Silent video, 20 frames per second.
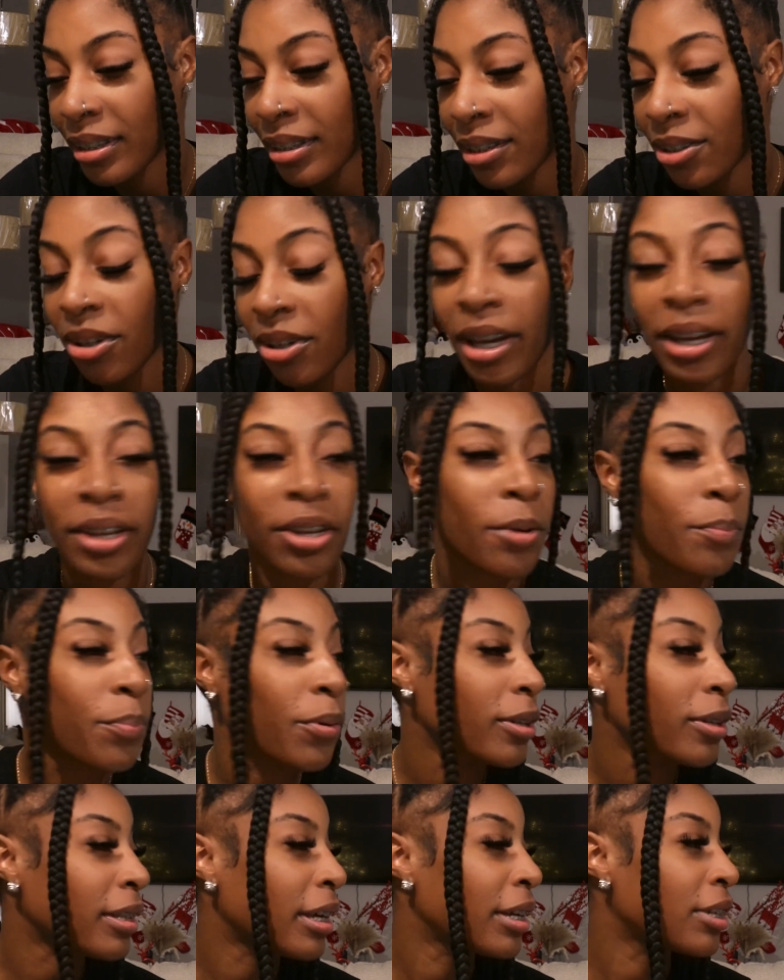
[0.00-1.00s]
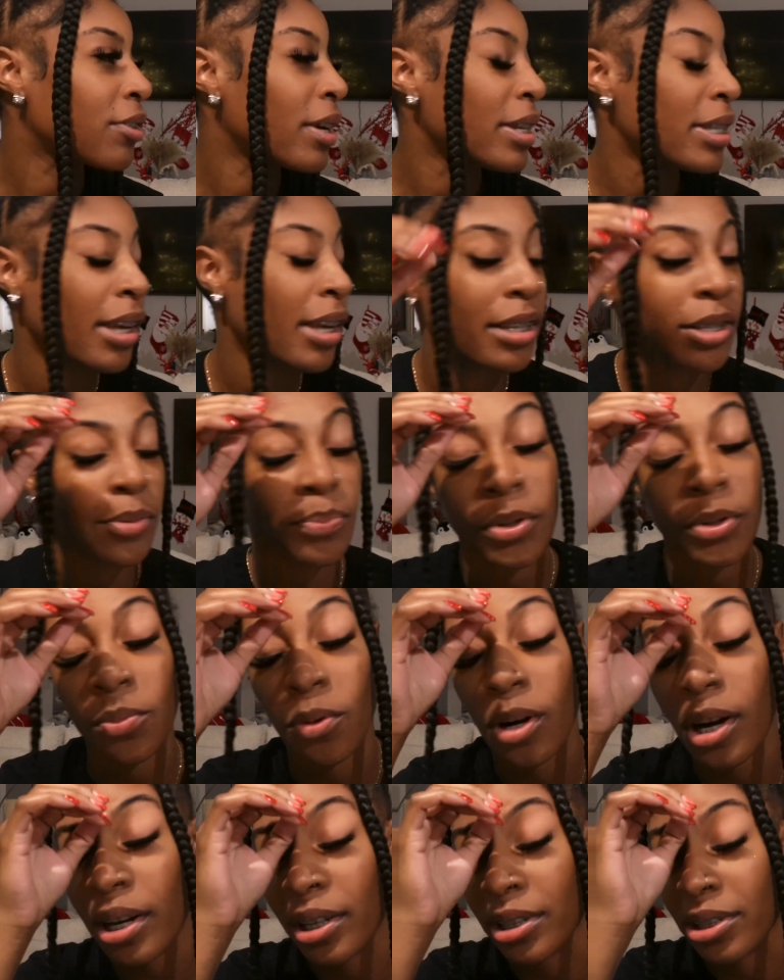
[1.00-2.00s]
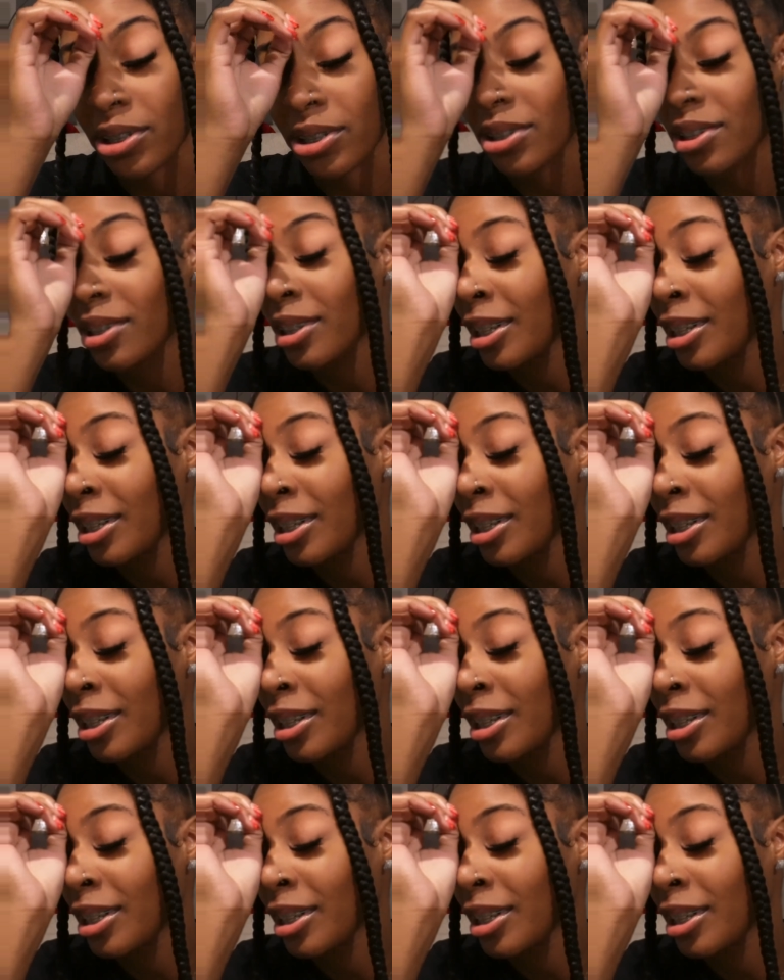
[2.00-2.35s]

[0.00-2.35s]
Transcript: okay, your birthday dress has to be washed.